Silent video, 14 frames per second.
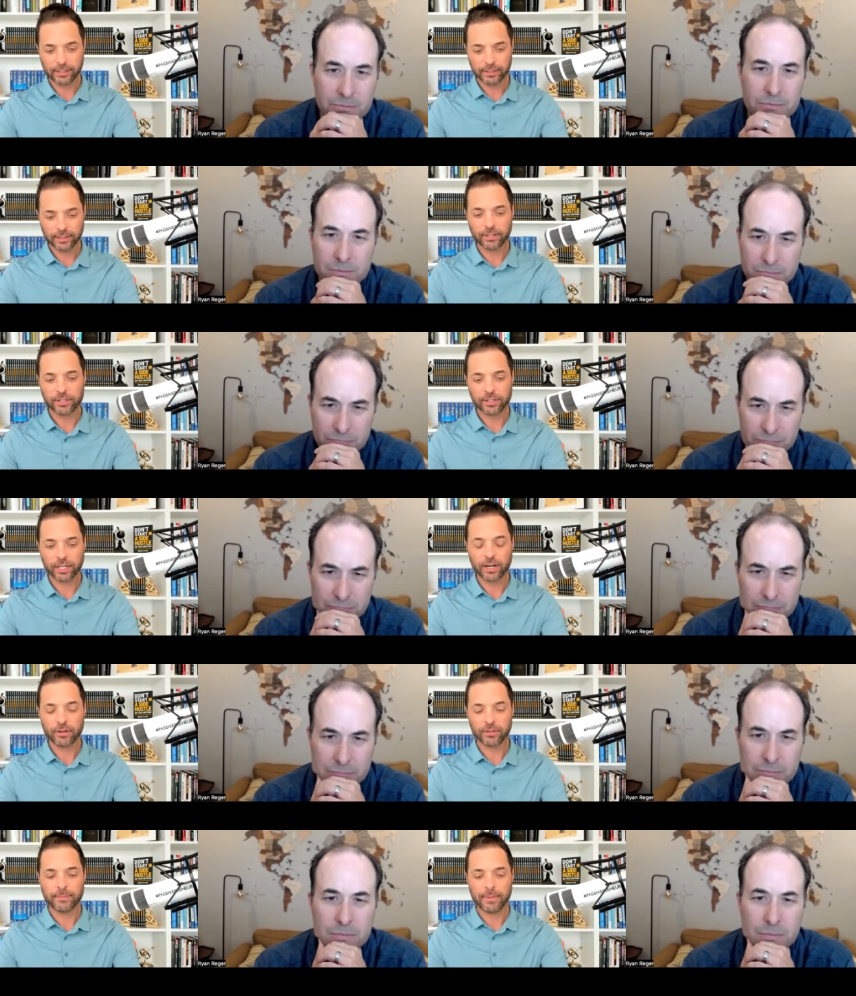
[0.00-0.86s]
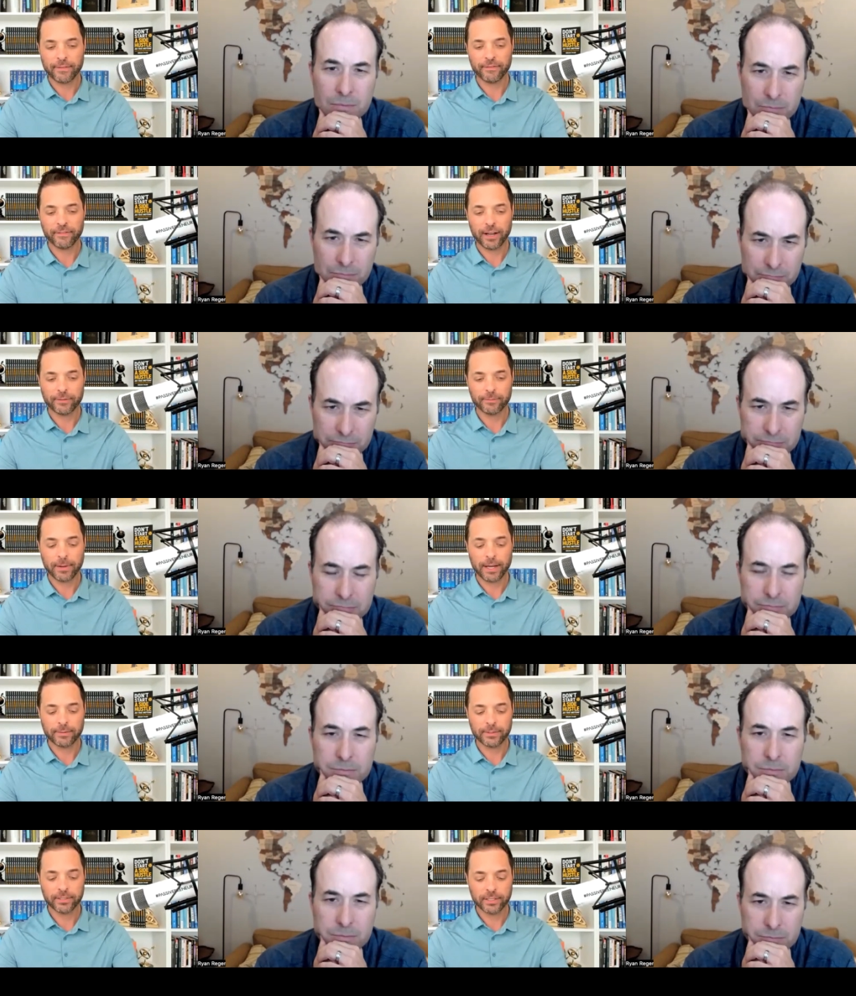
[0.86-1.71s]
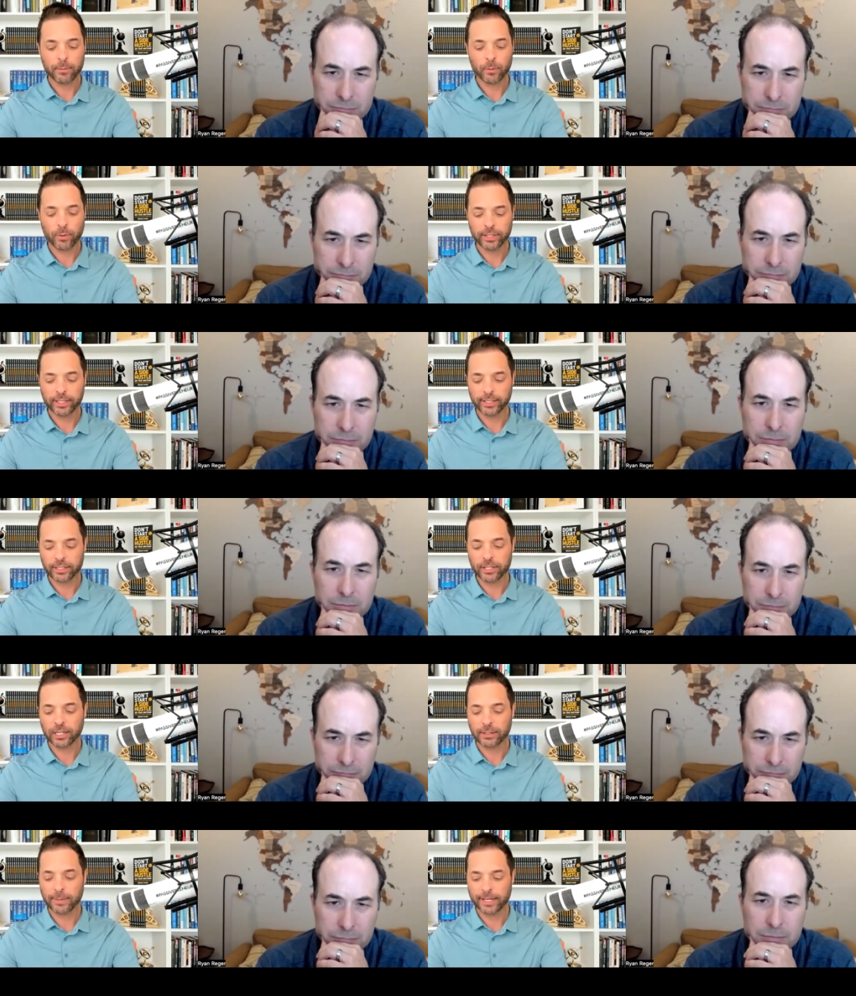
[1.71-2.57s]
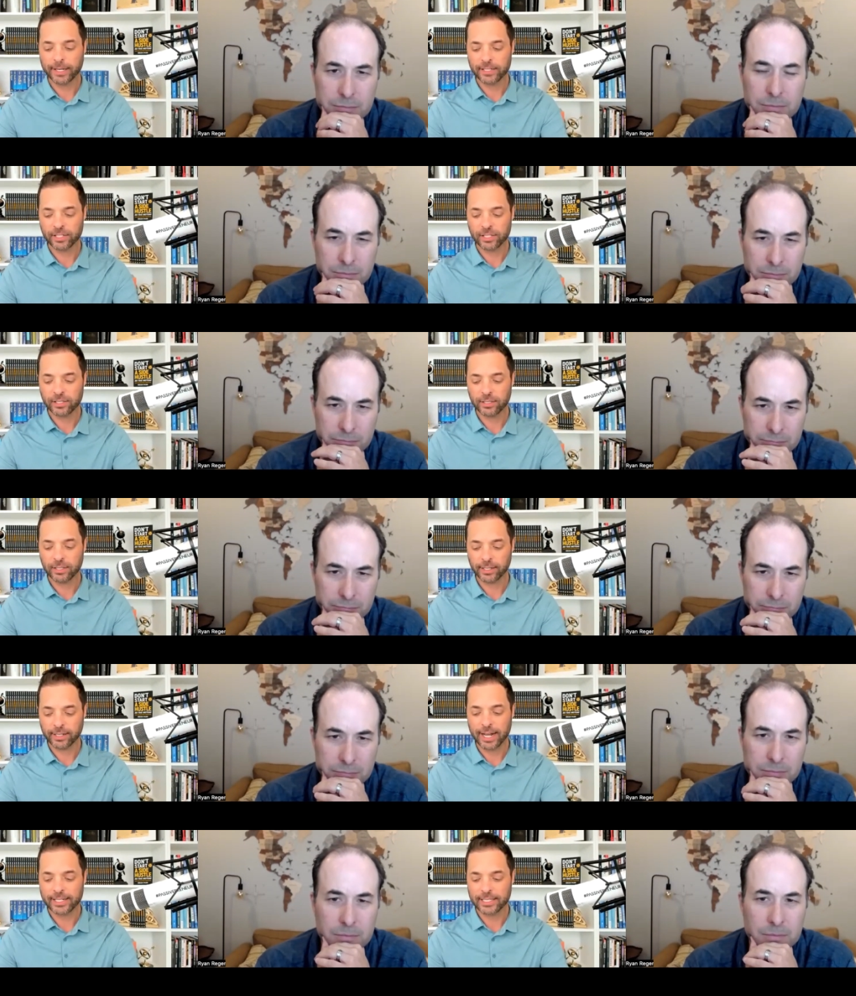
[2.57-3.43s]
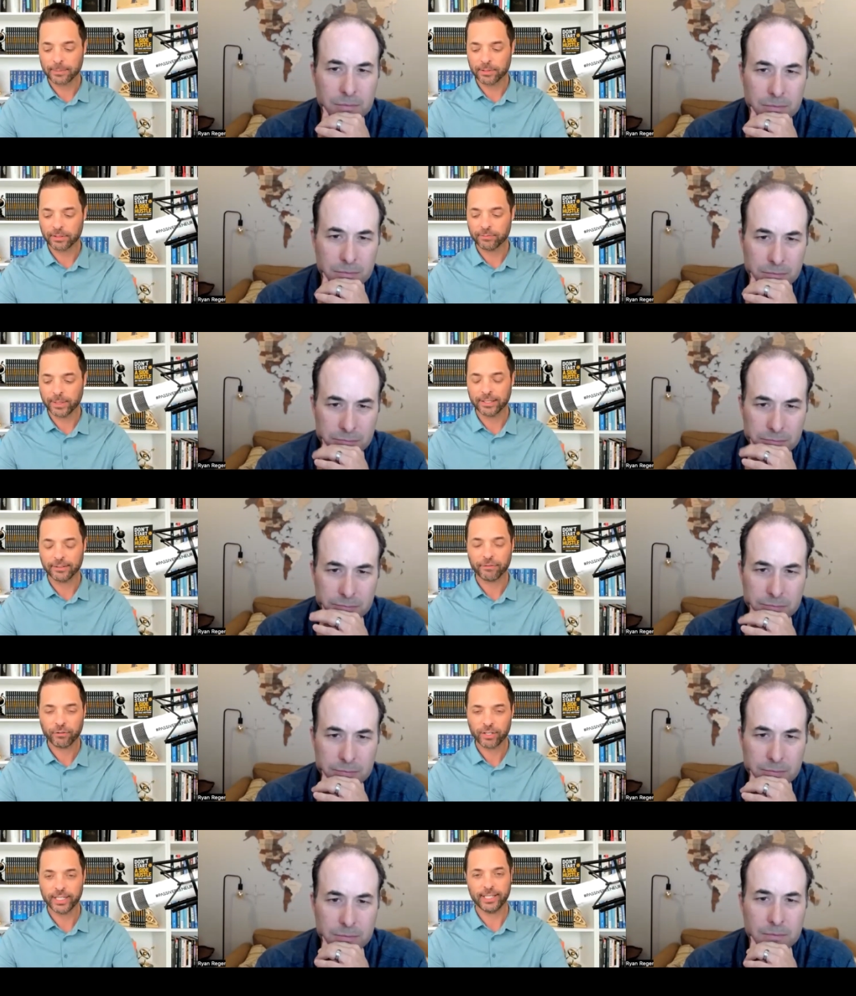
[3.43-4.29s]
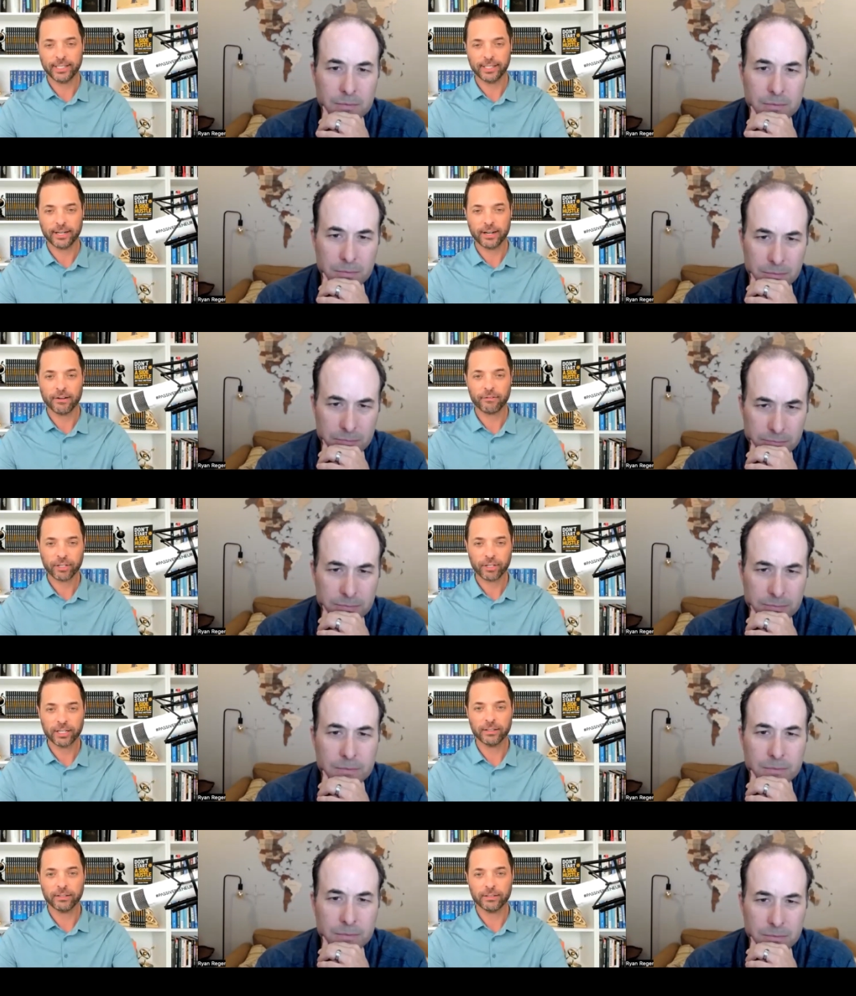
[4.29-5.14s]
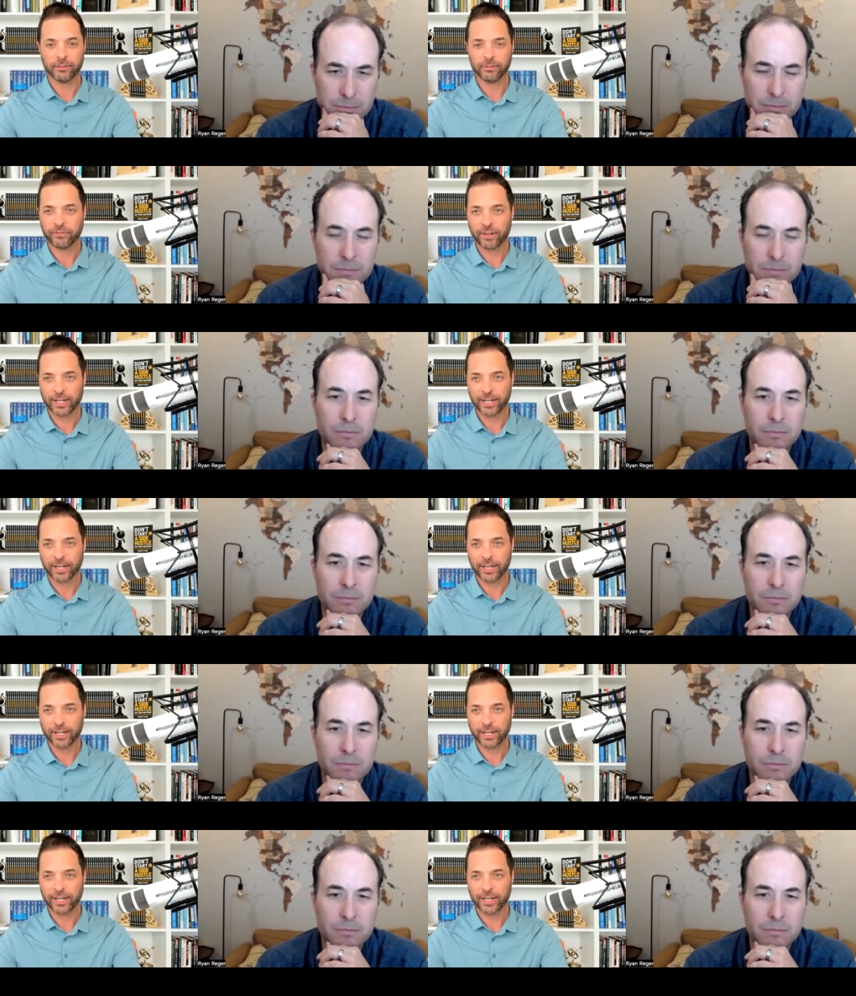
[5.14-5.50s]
Speaker 1: years ago that my favorite, my number one thing to talk about is just the concept of being free. You know, free mm-hmm.